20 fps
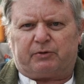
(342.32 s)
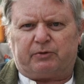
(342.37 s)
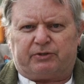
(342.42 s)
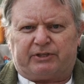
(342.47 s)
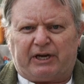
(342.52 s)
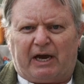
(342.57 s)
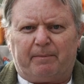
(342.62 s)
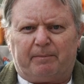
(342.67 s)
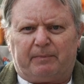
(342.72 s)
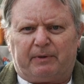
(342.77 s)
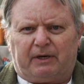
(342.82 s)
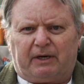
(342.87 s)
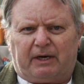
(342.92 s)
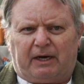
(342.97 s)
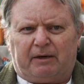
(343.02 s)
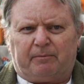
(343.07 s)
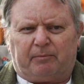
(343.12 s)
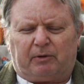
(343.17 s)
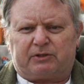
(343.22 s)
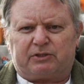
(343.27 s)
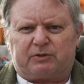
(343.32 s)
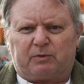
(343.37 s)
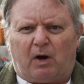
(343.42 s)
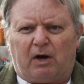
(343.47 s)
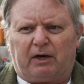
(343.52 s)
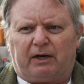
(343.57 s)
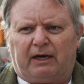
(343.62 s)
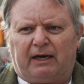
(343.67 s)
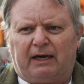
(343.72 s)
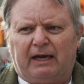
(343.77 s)
Zambia and
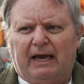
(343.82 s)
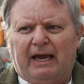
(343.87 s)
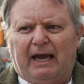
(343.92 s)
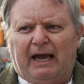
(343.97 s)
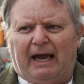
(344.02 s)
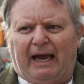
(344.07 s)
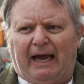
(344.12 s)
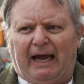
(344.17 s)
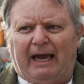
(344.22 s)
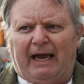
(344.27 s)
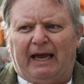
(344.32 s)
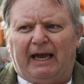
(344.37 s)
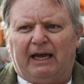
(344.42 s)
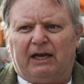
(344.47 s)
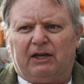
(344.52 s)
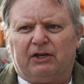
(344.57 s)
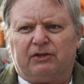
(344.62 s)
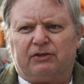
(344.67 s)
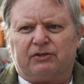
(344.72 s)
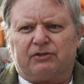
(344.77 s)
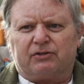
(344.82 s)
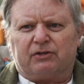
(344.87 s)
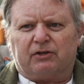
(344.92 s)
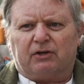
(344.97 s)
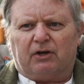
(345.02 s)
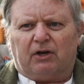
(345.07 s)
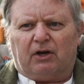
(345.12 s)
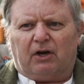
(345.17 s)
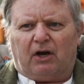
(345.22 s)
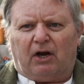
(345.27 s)
Botswana, and
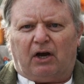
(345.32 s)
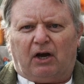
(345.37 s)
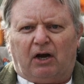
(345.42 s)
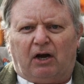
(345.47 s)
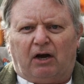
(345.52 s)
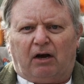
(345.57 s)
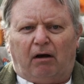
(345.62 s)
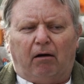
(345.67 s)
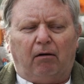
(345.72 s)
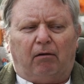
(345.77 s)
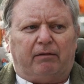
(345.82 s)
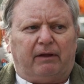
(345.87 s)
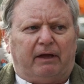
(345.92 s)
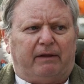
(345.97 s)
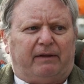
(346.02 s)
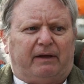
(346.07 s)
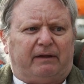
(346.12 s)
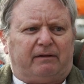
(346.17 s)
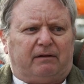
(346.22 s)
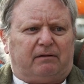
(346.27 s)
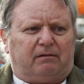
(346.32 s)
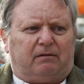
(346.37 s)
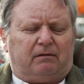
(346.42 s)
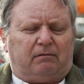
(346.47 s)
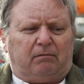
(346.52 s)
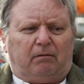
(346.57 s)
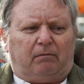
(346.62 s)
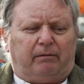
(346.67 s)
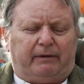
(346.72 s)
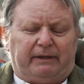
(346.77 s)
they
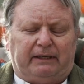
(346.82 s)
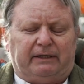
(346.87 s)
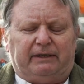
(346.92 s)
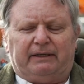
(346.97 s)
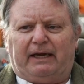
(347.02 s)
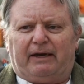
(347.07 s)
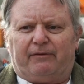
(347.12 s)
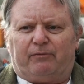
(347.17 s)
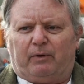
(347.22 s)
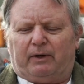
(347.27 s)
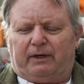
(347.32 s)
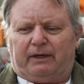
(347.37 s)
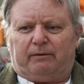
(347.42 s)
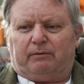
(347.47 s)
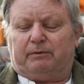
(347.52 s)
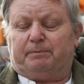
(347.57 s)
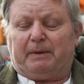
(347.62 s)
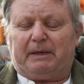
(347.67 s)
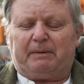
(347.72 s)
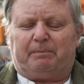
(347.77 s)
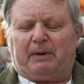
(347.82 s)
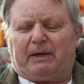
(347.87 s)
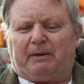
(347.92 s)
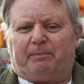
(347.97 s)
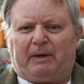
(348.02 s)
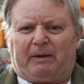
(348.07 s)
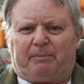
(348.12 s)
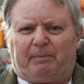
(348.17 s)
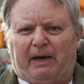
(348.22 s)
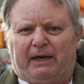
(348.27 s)
didn't have one, and it was
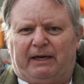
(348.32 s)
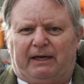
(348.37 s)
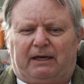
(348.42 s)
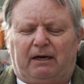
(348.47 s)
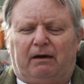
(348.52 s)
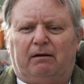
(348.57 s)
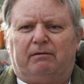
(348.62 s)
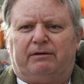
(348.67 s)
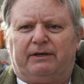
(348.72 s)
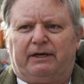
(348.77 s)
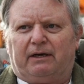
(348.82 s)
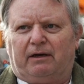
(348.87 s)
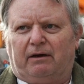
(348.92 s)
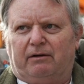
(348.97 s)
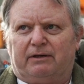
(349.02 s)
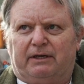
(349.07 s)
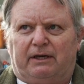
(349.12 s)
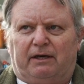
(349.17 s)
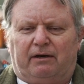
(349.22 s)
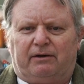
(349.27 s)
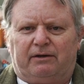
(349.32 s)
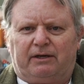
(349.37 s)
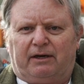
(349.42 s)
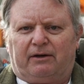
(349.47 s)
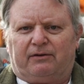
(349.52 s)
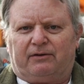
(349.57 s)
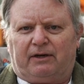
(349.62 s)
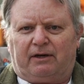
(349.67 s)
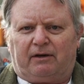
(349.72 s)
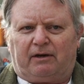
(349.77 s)
big panic, oh dear,
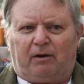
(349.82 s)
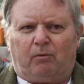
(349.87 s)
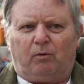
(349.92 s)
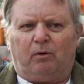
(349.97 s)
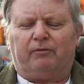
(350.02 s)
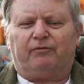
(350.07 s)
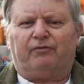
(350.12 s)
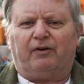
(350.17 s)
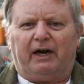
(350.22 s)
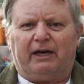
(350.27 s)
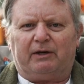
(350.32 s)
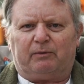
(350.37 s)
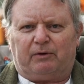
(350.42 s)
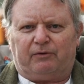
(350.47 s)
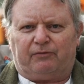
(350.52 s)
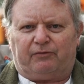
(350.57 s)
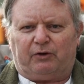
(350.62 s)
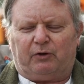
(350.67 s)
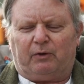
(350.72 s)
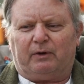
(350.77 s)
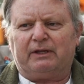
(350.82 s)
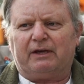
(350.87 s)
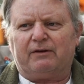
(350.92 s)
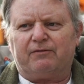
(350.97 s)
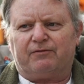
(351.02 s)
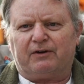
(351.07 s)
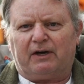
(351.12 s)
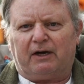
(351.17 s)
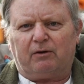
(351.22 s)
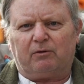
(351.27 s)
we'll find one for you, and they
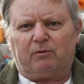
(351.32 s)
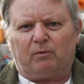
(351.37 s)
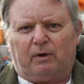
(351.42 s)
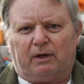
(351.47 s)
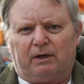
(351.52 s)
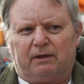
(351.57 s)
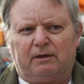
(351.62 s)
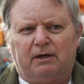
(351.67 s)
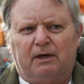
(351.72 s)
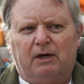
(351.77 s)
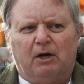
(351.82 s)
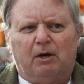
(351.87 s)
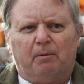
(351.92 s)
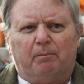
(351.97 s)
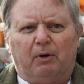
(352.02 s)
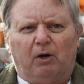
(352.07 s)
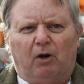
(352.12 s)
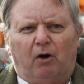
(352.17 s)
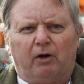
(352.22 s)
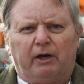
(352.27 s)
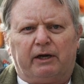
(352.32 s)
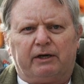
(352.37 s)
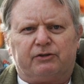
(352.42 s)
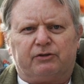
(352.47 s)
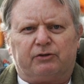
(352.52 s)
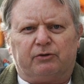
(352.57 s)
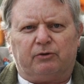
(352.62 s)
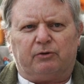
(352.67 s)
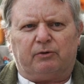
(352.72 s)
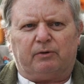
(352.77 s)
found one belonging
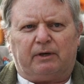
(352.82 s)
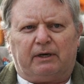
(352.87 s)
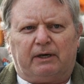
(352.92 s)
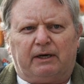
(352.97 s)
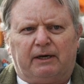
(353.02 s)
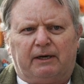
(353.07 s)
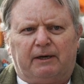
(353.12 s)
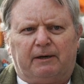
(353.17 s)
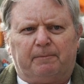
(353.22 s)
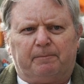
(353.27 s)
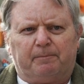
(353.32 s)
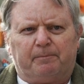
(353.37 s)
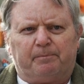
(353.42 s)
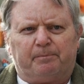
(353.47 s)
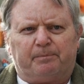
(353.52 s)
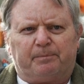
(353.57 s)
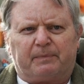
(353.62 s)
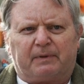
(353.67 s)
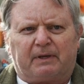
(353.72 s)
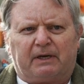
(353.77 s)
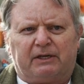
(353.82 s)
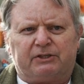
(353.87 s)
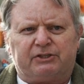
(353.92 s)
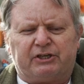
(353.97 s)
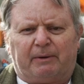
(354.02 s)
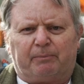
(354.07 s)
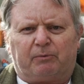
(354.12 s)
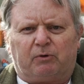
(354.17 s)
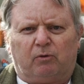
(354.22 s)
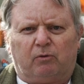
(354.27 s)
to a
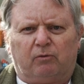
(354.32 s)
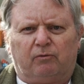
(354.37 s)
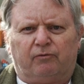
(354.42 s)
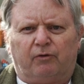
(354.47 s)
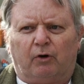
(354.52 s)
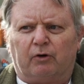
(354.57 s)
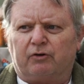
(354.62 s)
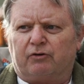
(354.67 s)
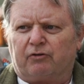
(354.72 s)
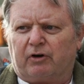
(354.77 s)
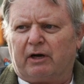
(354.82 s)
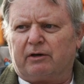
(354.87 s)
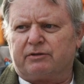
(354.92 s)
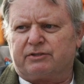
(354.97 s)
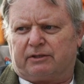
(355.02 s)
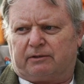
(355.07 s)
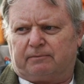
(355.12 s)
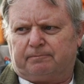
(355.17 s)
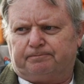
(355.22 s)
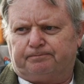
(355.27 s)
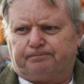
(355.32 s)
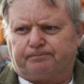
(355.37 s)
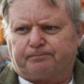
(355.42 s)
chap called Von Krauser,